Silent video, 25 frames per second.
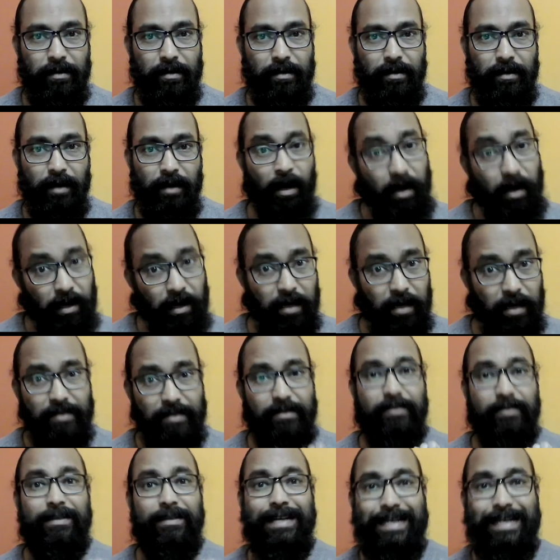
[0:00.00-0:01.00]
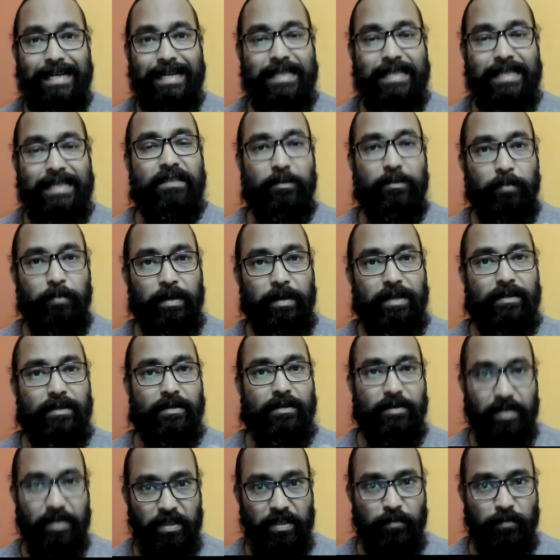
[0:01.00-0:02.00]
Hunger is a tendency
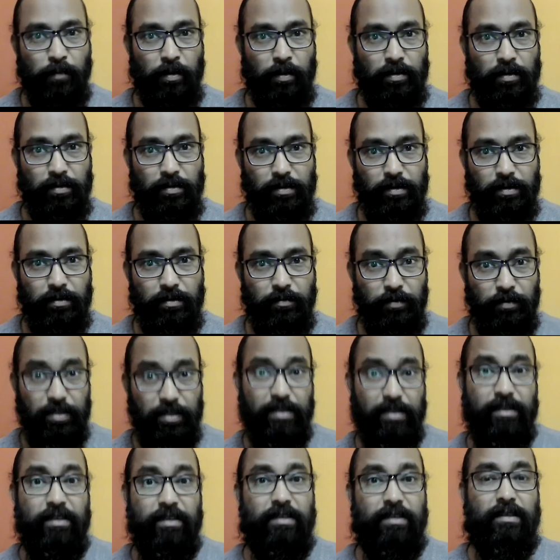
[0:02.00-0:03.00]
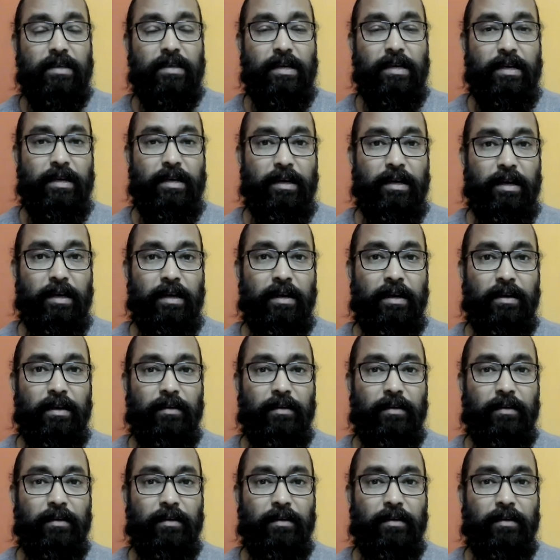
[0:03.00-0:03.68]
based response, which is a